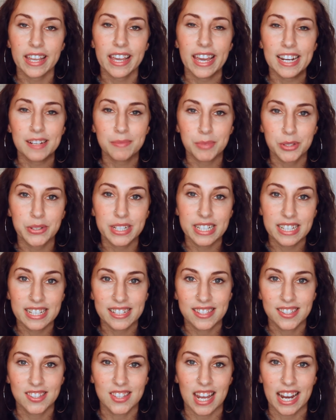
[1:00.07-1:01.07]
And I'm doing
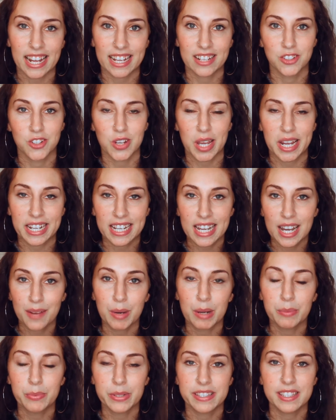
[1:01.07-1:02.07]
this so that I can try to come
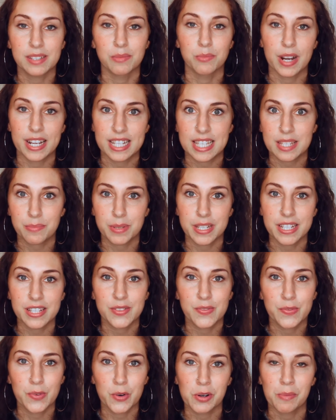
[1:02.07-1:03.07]
up with some
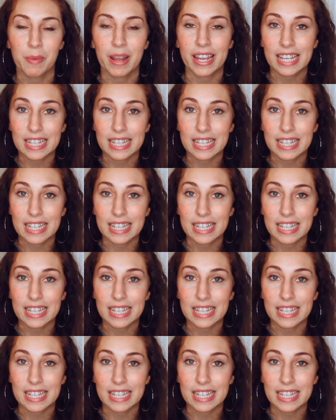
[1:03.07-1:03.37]
recipes for my